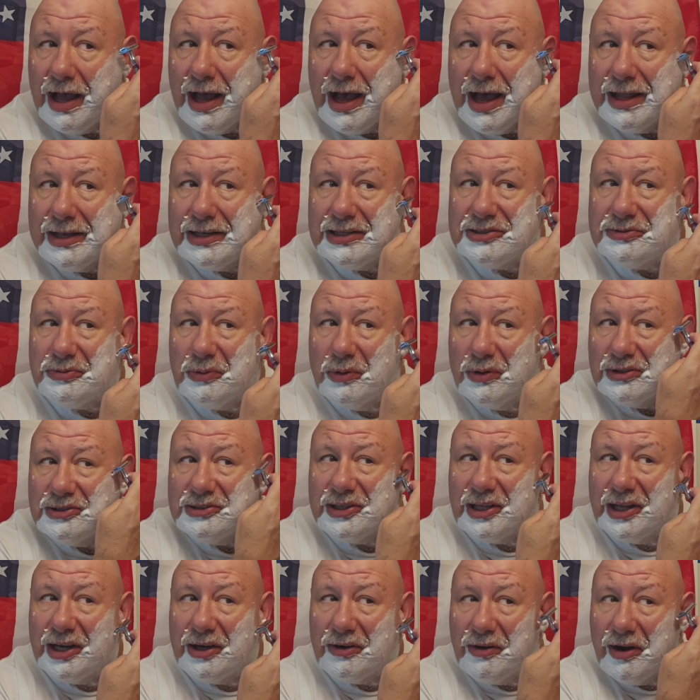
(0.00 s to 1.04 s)
I just wanted to
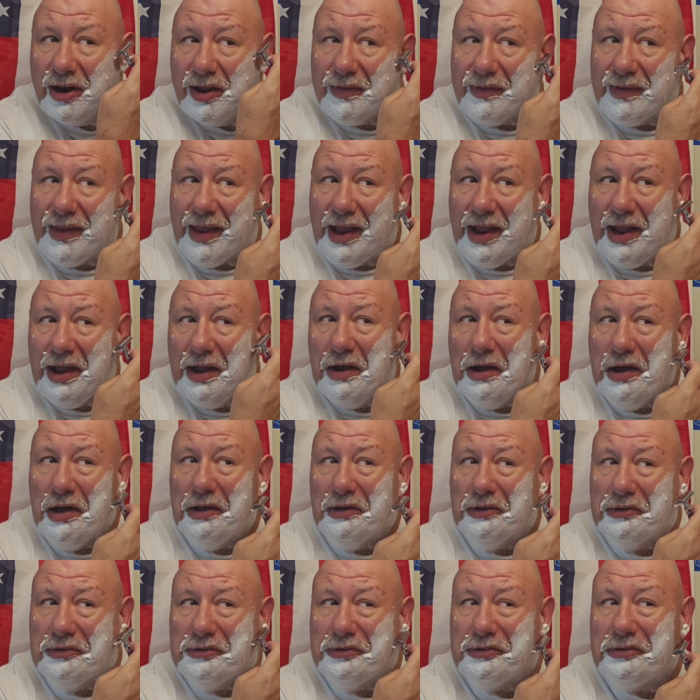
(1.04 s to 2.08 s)
stay around the
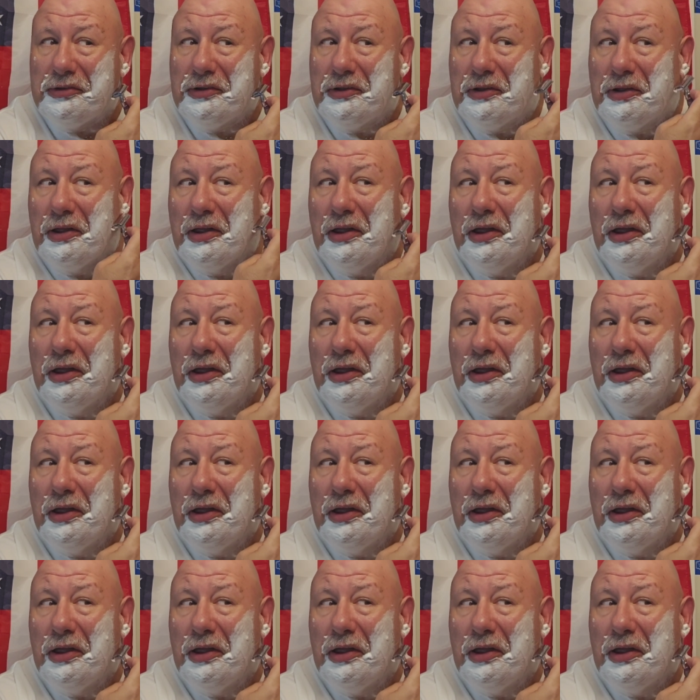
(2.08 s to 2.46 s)
house.